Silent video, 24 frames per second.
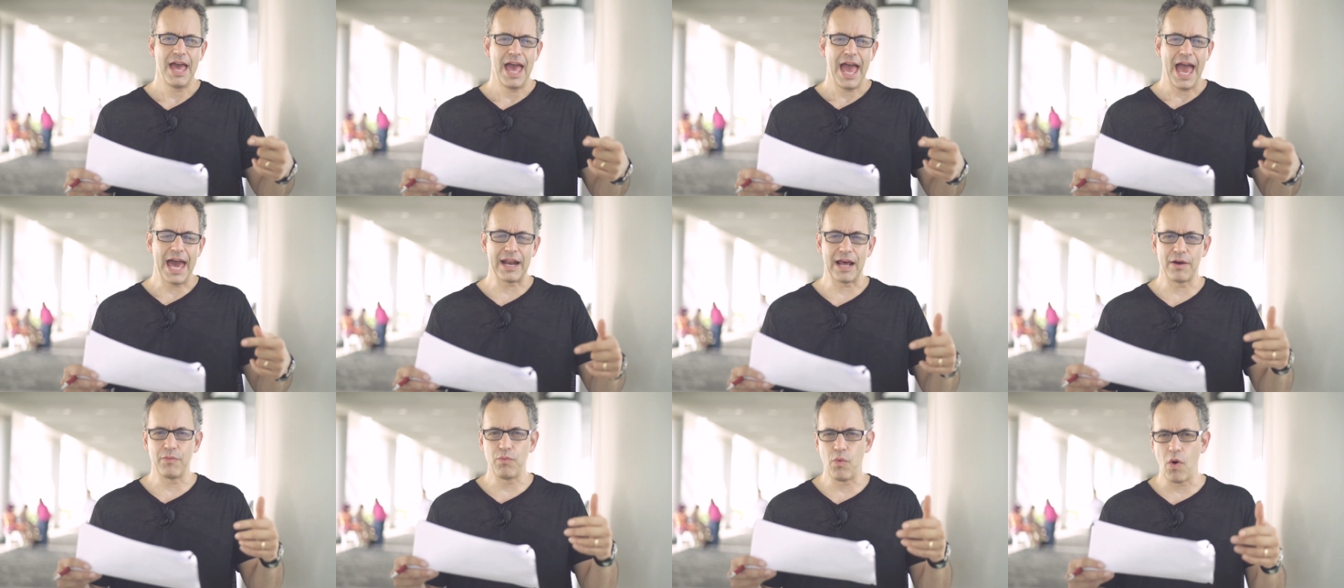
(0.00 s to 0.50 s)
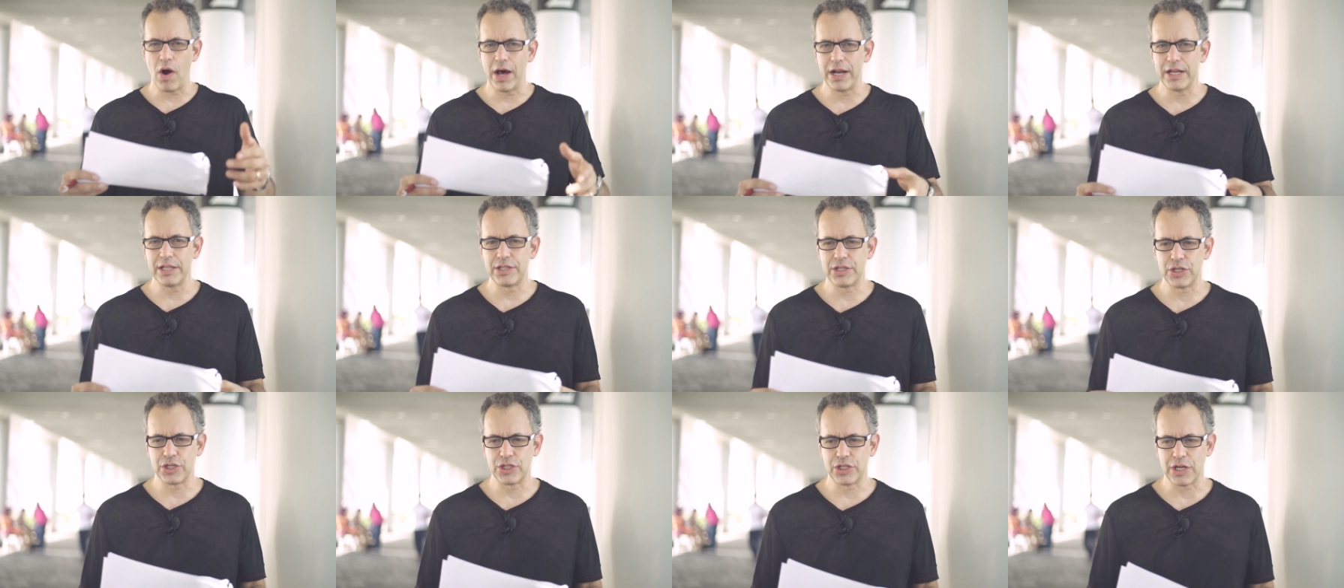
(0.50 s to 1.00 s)
And I wanted
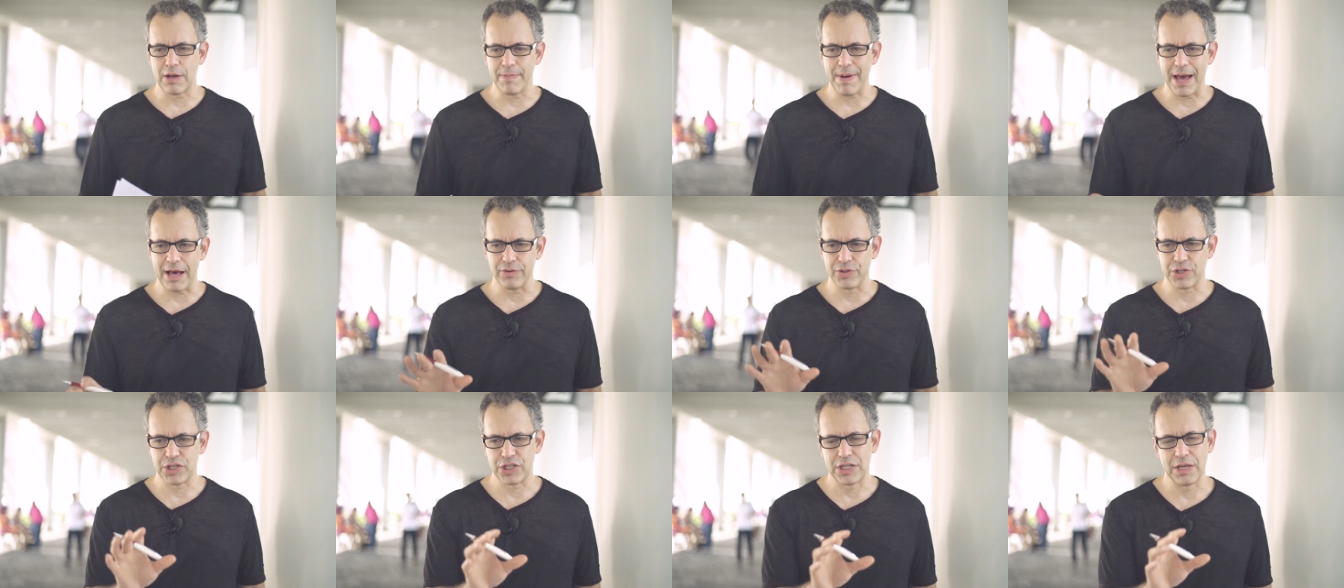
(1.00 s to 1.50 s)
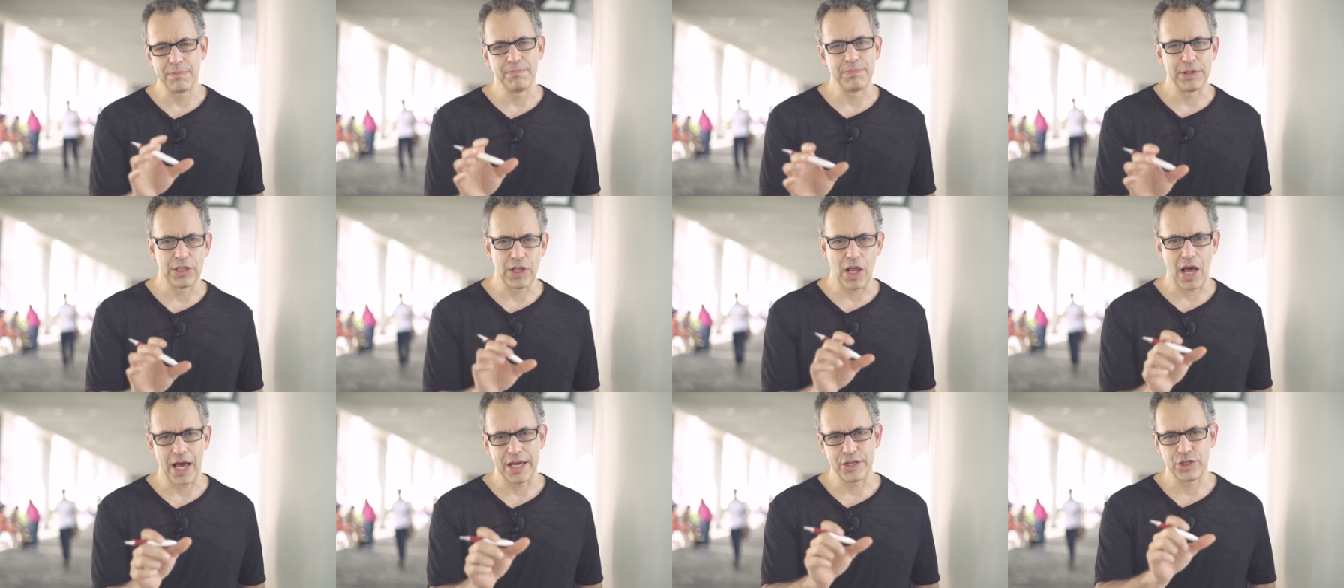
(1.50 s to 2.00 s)
to somehow
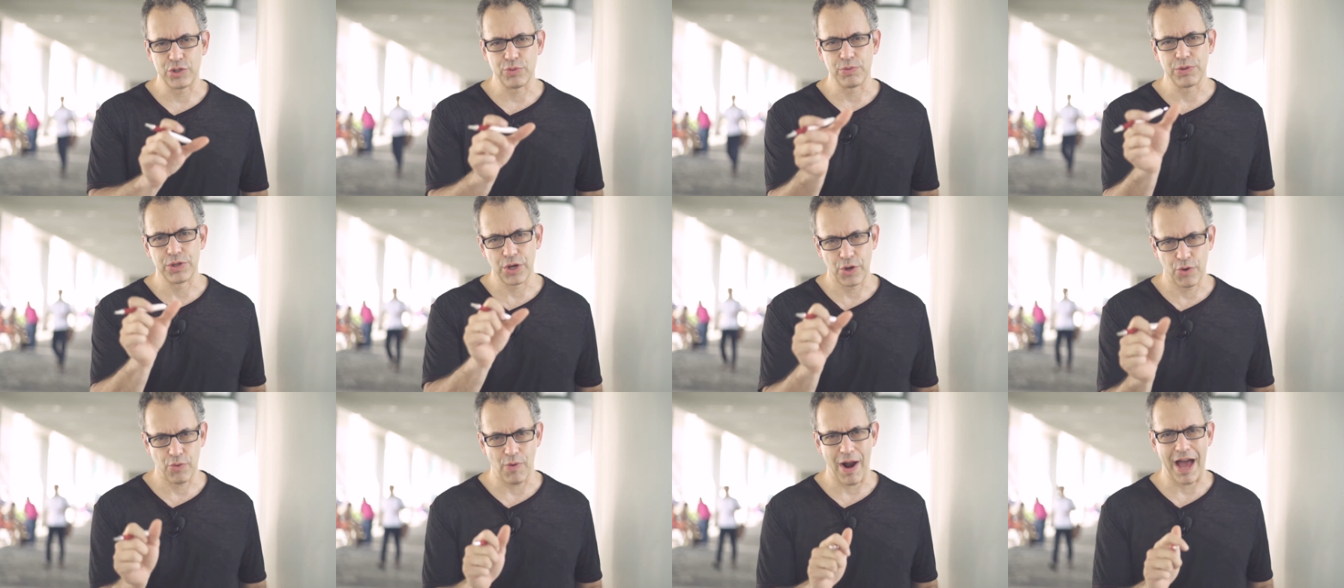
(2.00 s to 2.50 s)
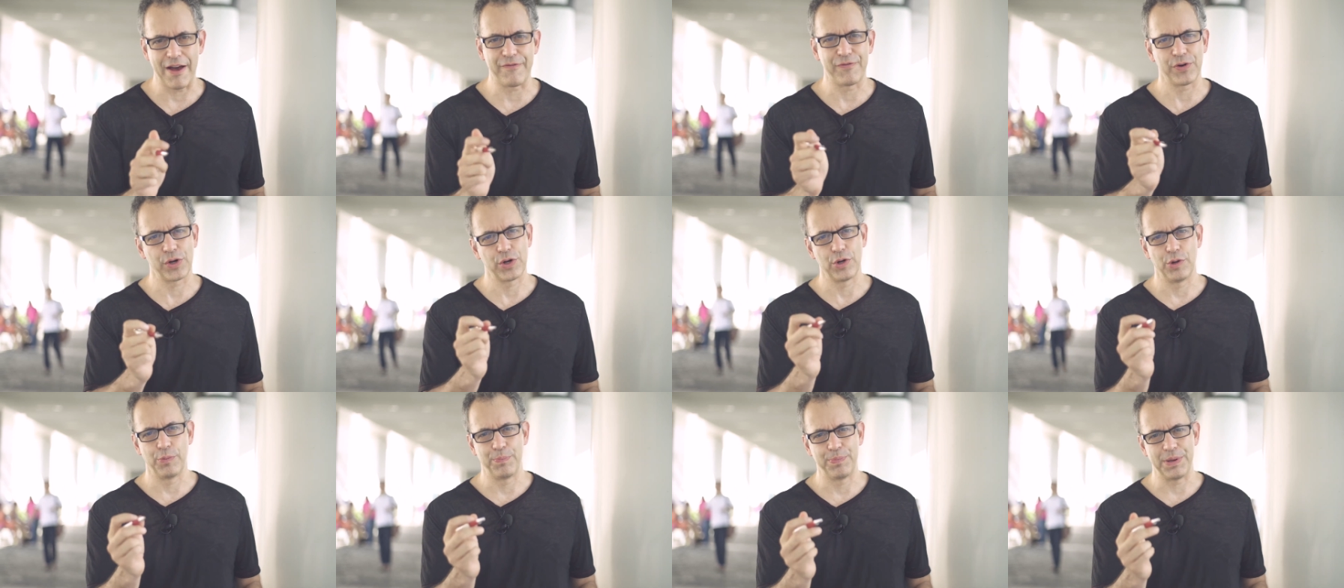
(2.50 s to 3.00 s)
symbolize with the
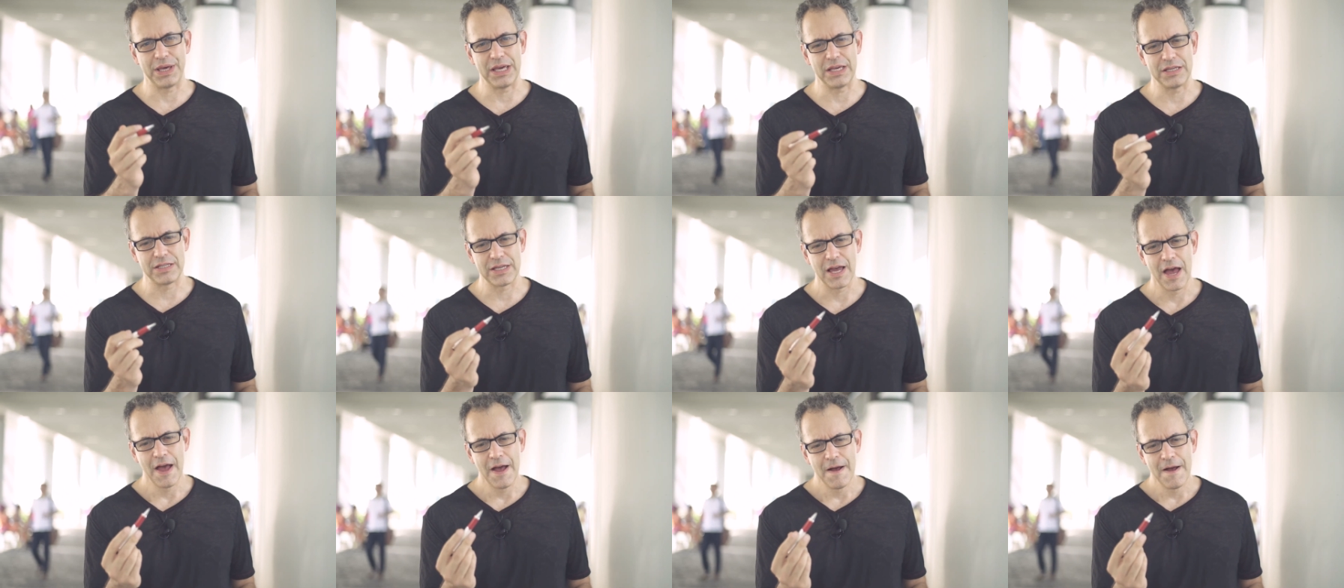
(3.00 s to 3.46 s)
graphical piece